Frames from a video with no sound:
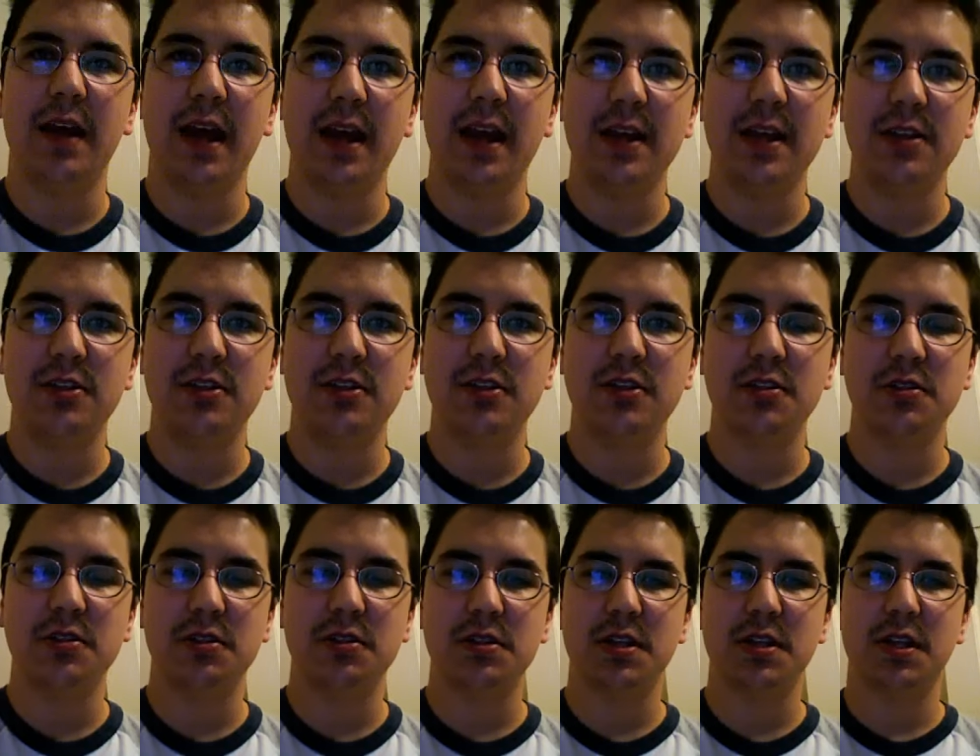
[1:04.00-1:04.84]

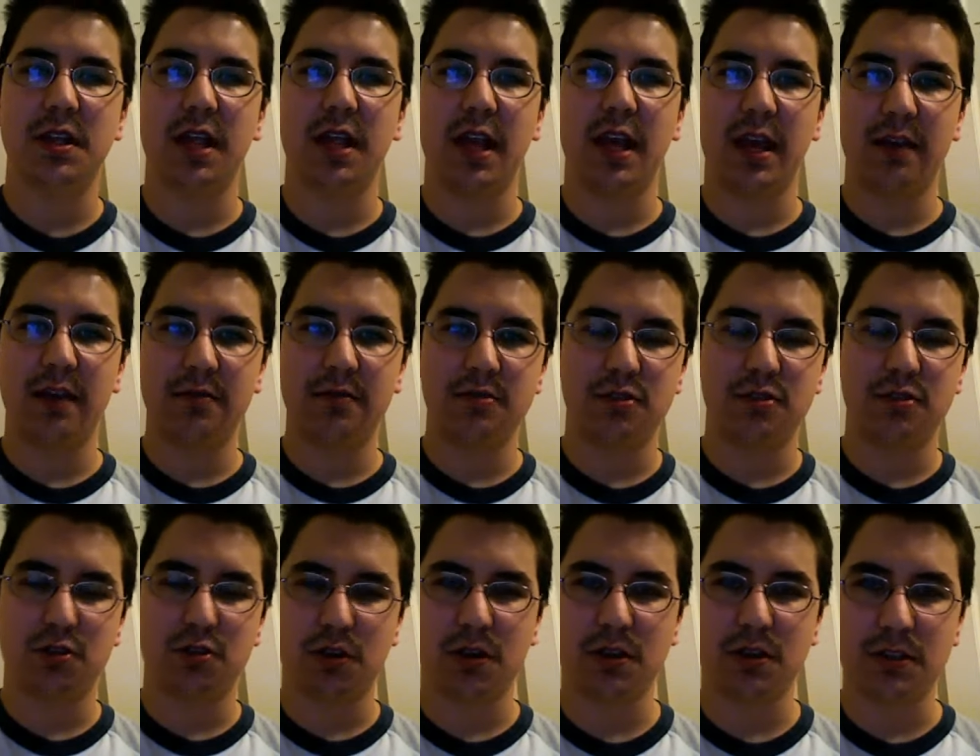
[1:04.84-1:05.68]
agents, and they have
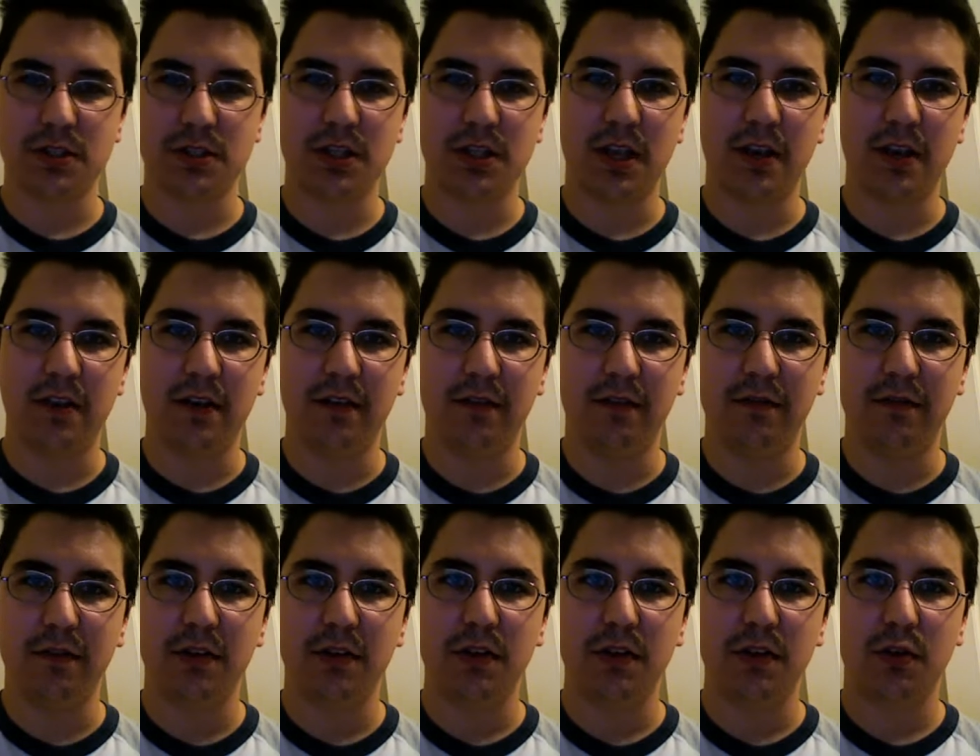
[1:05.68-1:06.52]
to try and
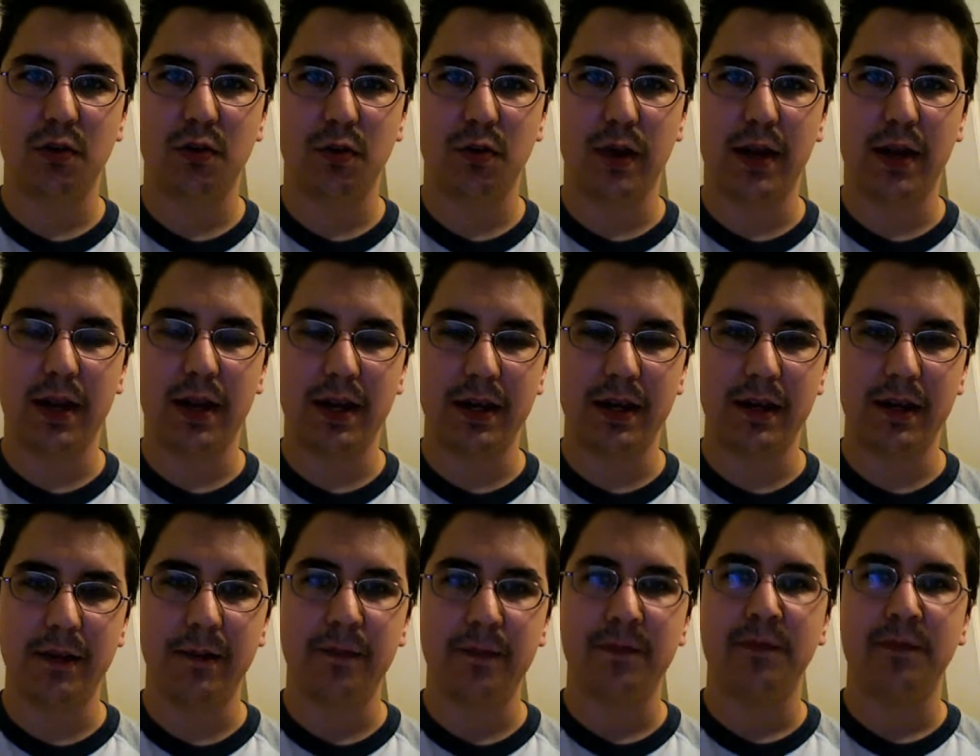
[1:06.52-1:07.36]
save
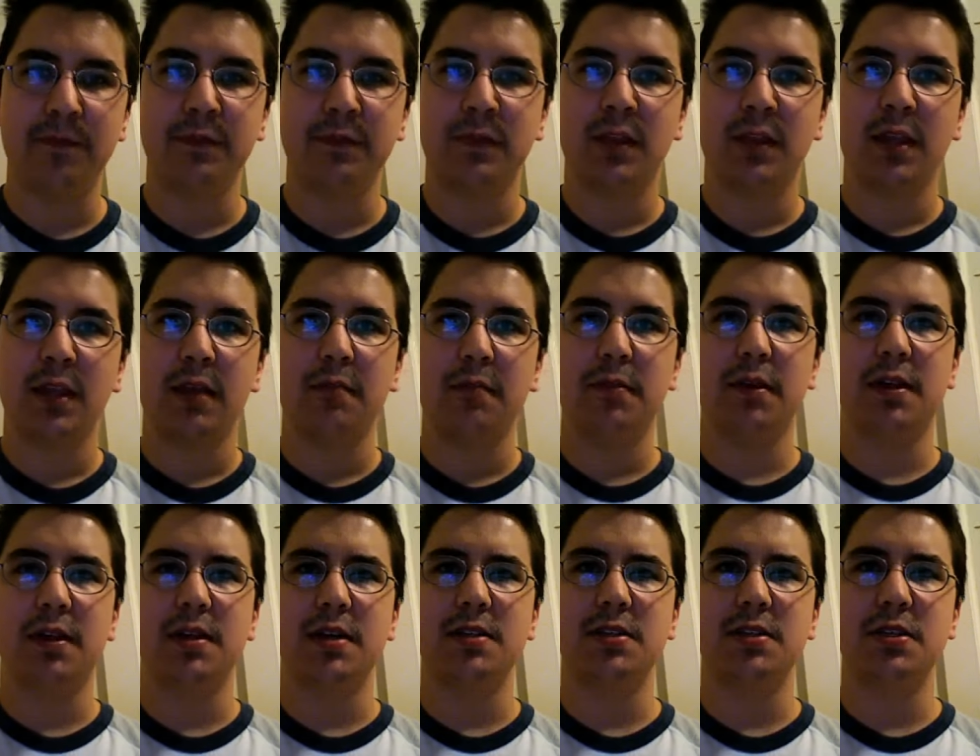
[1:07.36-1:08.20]
Granny,
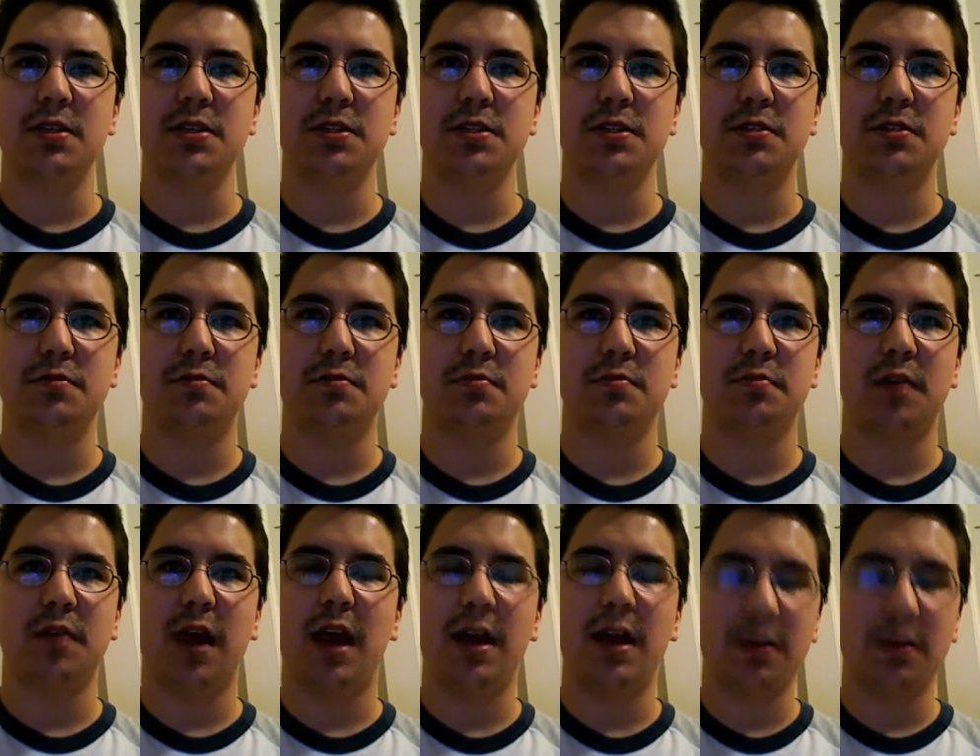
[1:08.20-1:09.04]
because
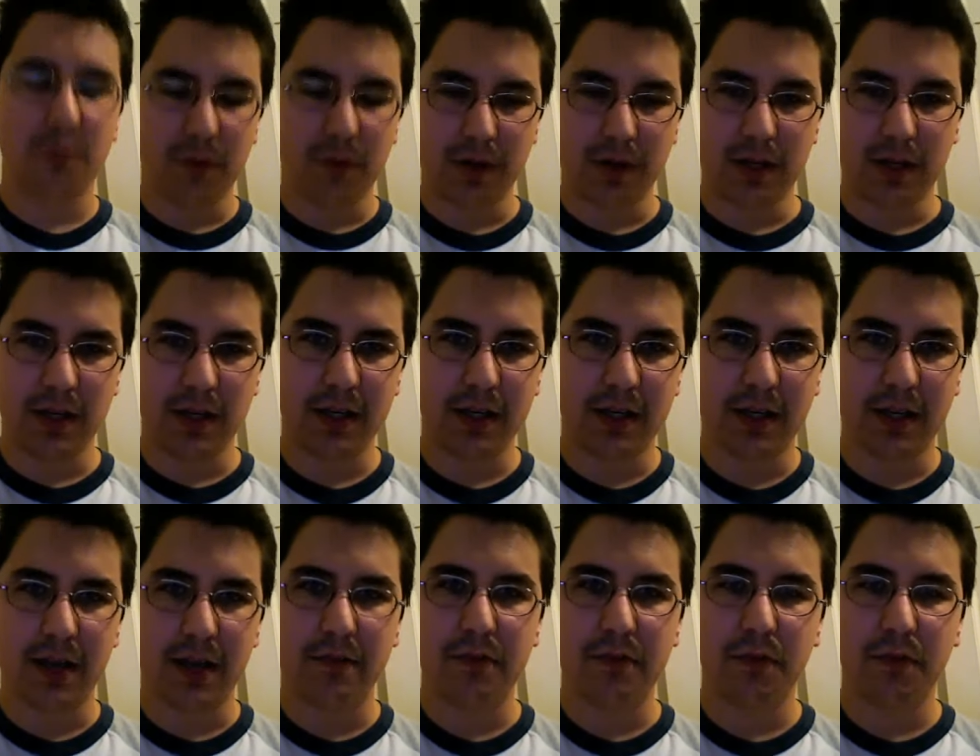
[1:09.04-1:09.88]
I don't want
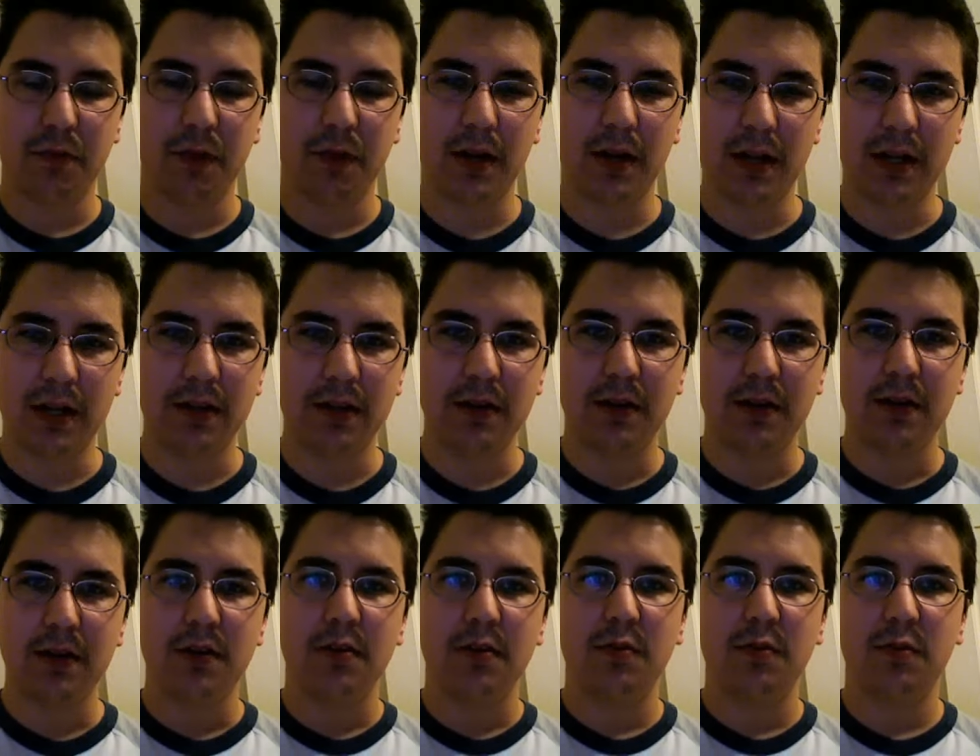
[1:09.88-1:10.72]
to give away
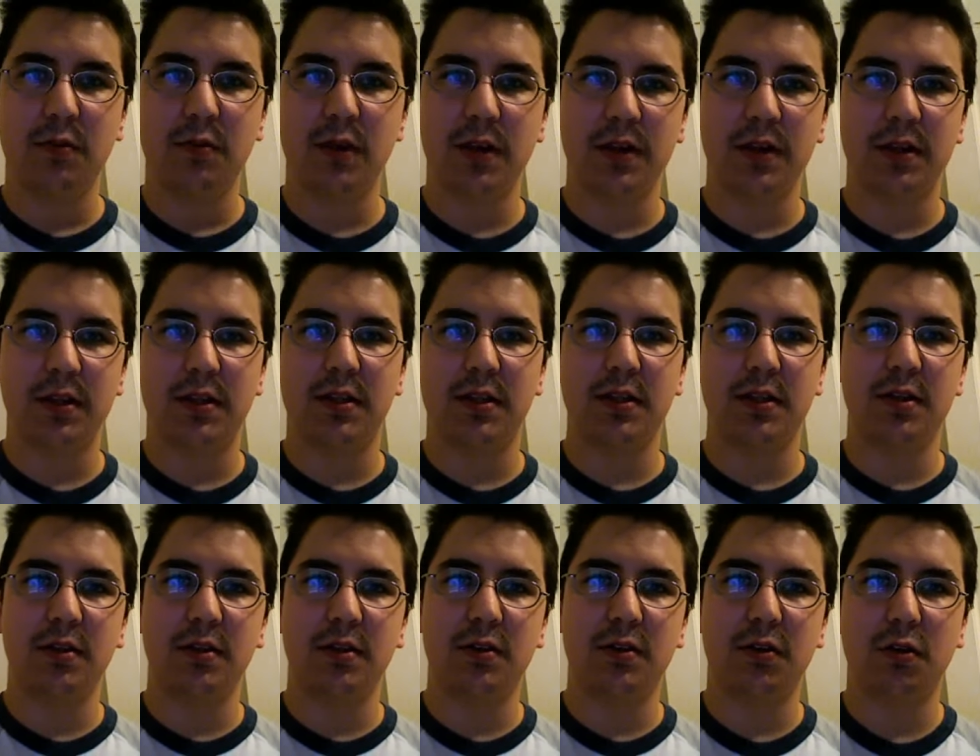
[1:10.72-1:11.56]

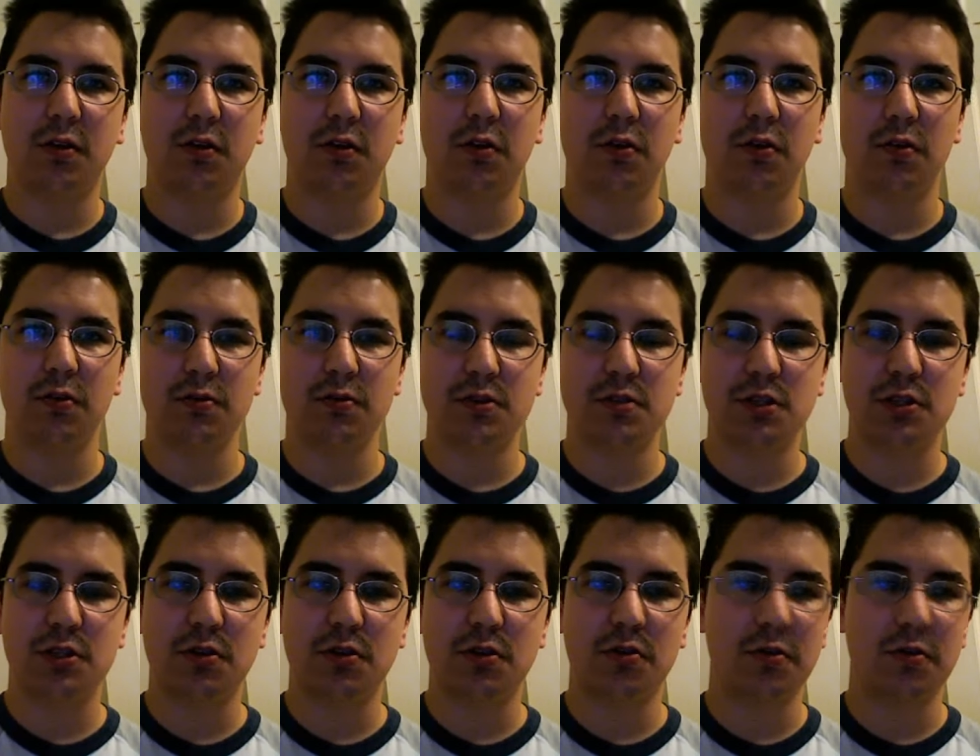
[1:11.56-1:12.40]
what the
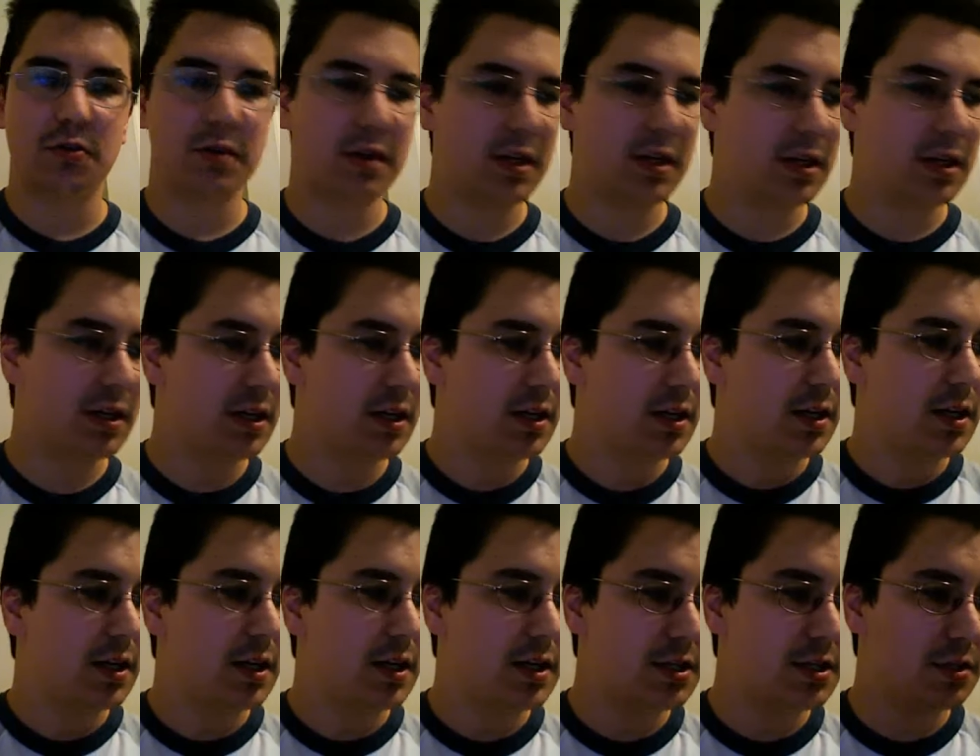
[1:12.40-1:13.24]
core story
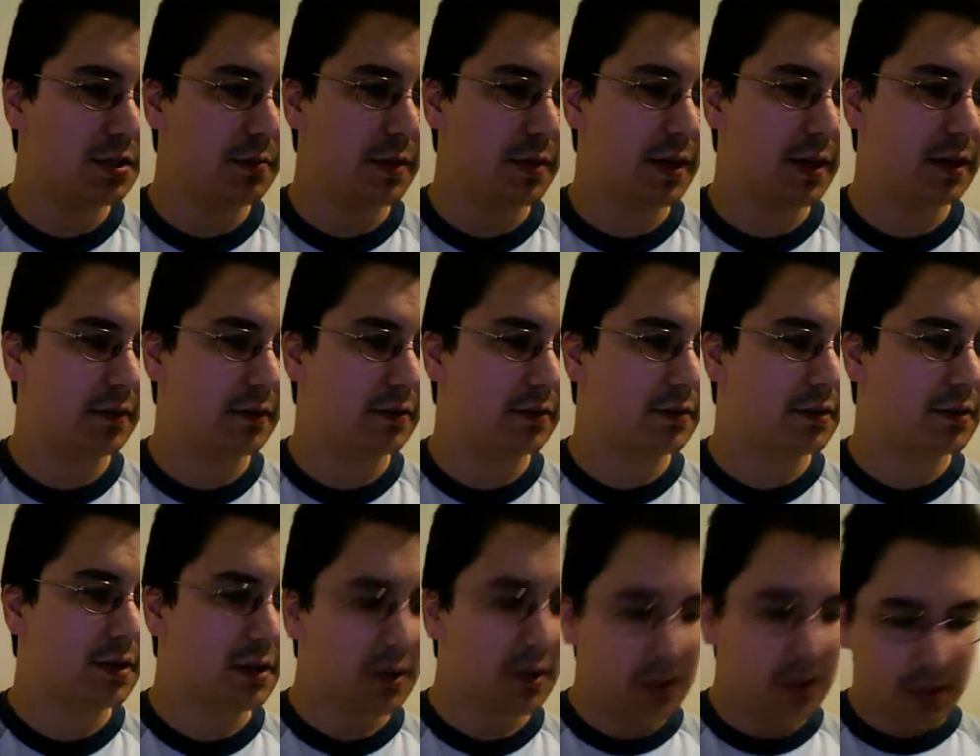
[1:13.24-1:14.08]
is
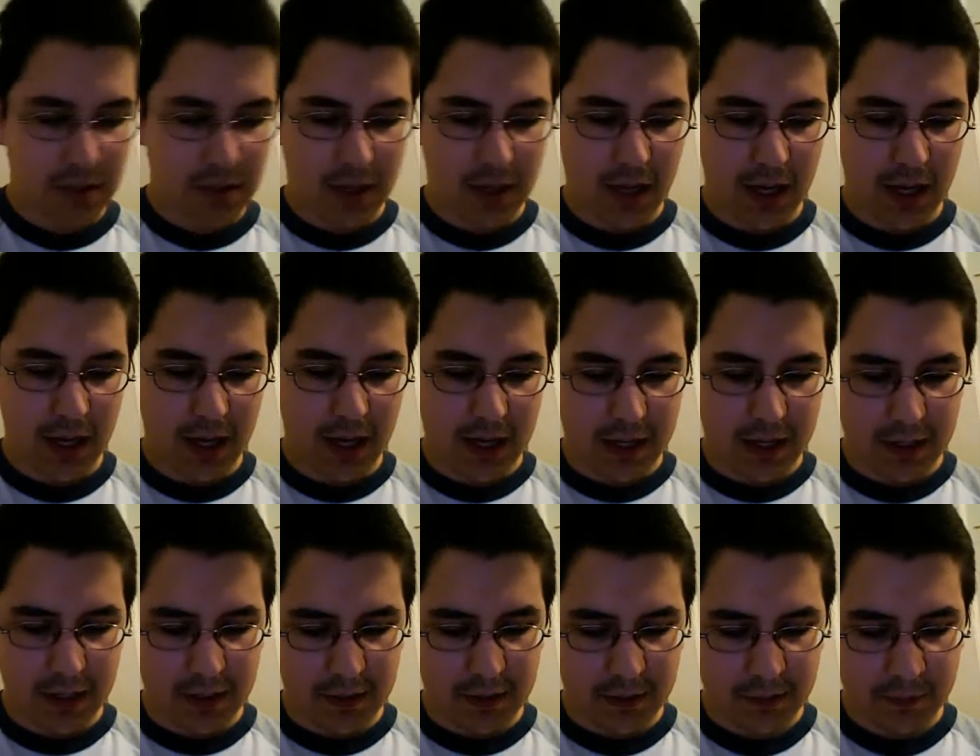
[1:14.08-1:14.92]
about.
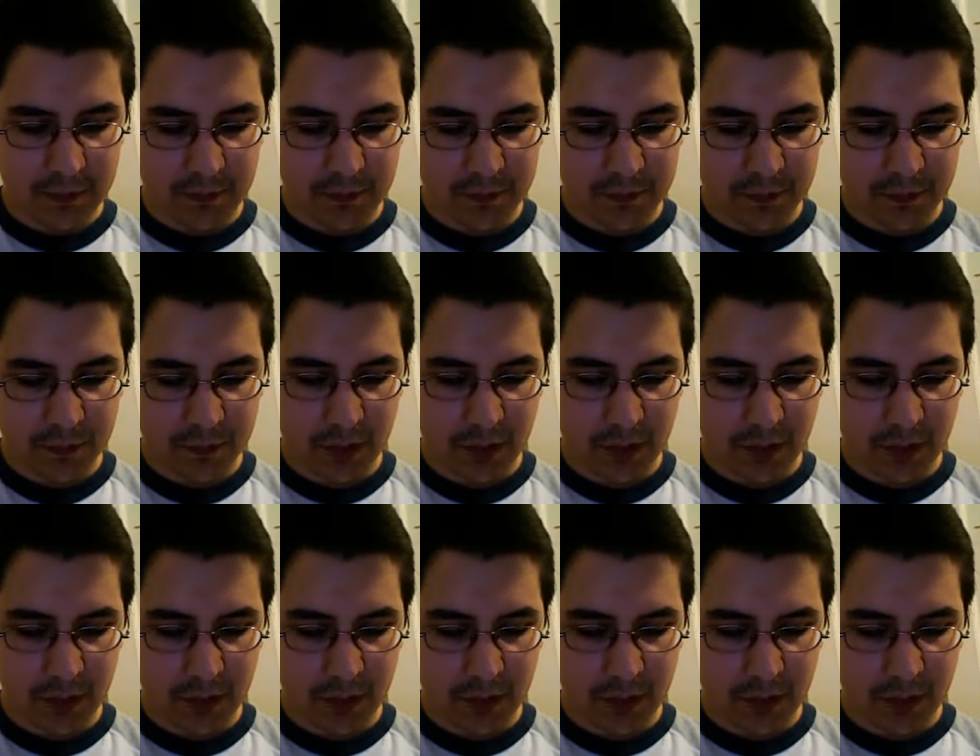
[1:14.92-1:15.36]
I